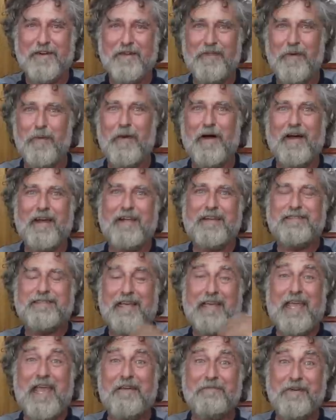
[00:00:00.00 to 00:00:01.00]
Otherwise,
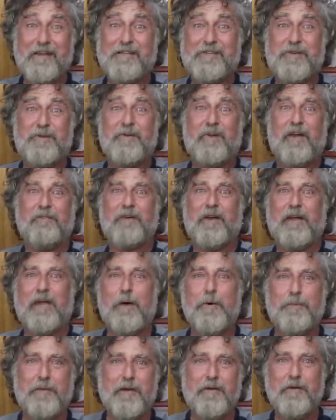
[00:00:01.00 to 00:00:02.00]
I can't find a screwdriver, I
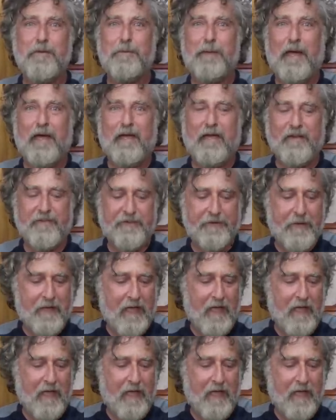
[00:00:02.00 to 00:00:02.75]
open a new package.